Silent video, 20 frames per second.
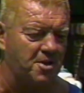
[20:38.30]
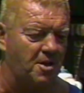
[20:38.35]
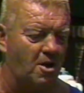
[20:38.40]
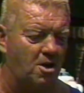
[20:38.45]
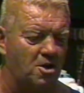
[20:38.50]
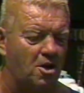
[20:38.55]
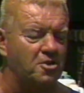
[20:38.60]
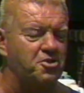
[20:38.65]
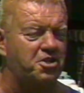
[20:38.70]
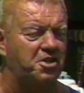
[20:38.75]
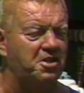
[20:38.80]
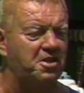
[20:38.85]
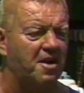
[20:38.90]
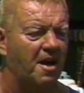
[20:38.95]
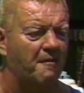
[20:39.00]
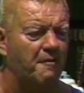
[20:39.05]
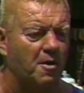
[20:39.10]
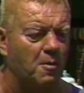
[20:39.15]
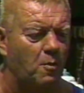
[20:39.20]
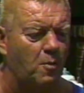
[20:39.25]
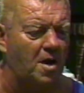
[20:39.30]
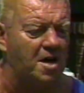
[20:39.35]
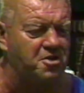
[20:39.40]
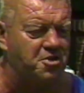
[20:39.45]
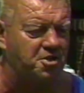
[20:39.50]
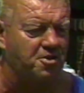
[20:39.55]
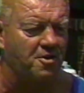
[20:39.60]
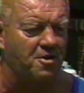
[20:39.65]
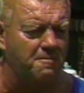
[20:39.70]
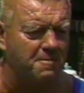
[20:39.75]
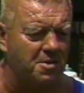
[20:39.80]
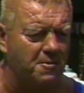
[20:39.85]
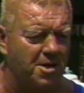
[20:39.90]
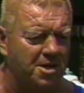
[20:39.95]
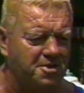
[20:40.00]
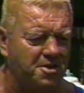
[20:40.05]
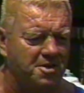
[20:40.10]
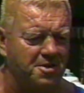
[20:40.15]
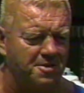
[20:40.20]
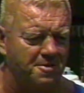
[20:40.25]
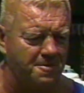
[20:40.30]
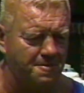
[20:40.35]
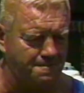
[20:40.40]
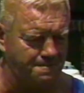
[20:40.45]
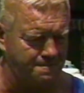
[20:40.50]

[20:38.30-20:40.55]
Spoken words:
although she never once told me what to do.